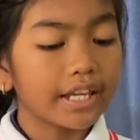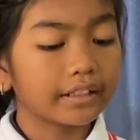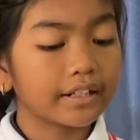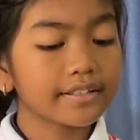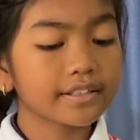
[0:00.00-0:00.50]

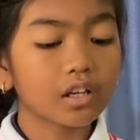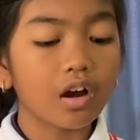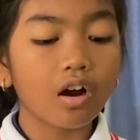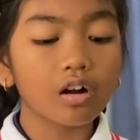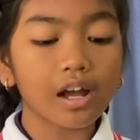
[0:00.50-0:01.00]
It is
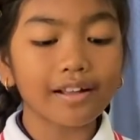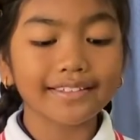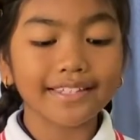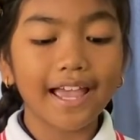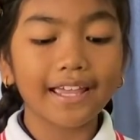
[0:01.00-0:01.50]
cold
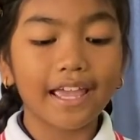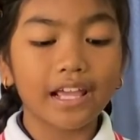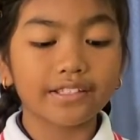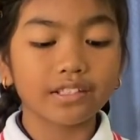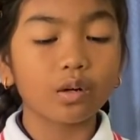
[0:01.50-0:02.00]
outside
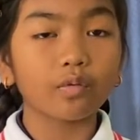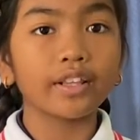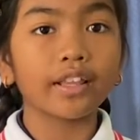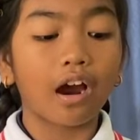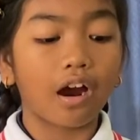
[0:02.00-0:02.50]
and
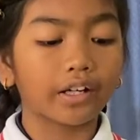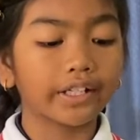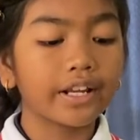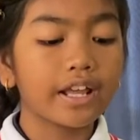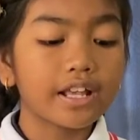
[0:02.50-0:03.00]
snowing hard.
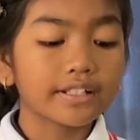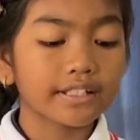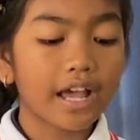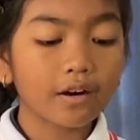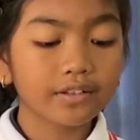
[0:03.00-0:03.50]

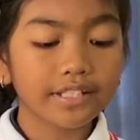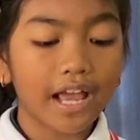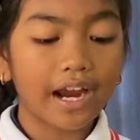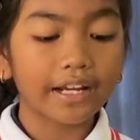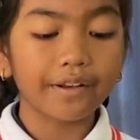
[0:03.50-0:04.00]

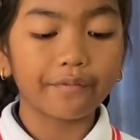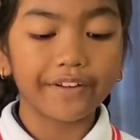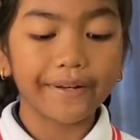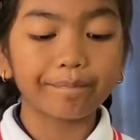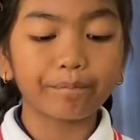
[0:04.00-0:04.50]
Outside the
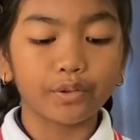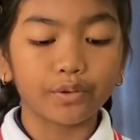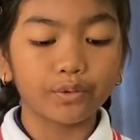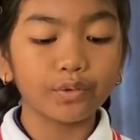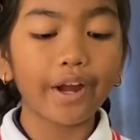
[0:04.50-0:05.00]
wind
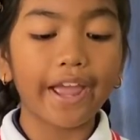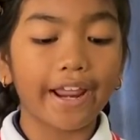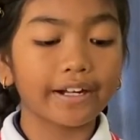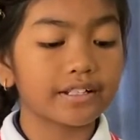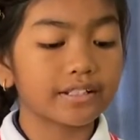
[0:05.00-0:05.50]
blew
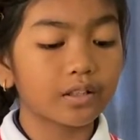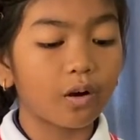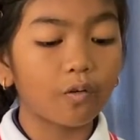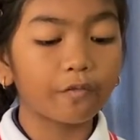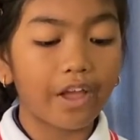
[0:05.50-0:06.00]
and the
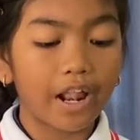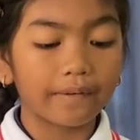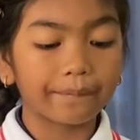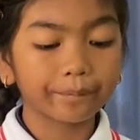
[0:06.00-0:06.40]
snow fell.